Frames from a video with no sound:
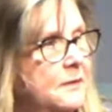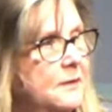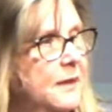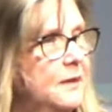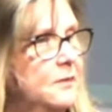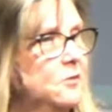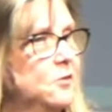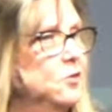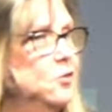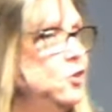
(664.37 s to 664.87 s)

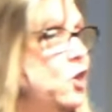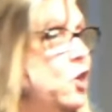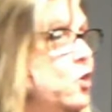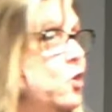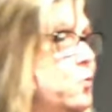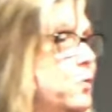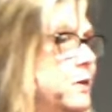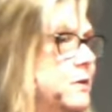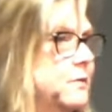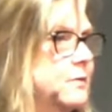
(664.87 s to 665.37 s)
and to
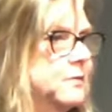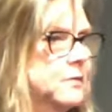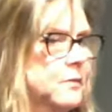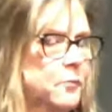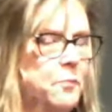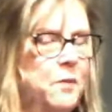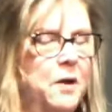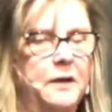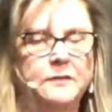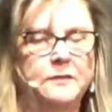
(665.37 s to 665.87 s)
know what's
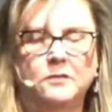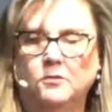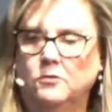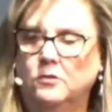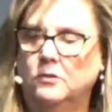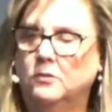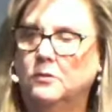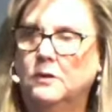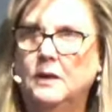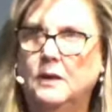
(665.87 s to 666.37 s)
mine to
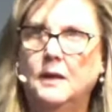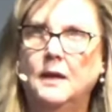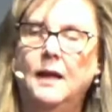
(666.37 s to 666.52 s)
do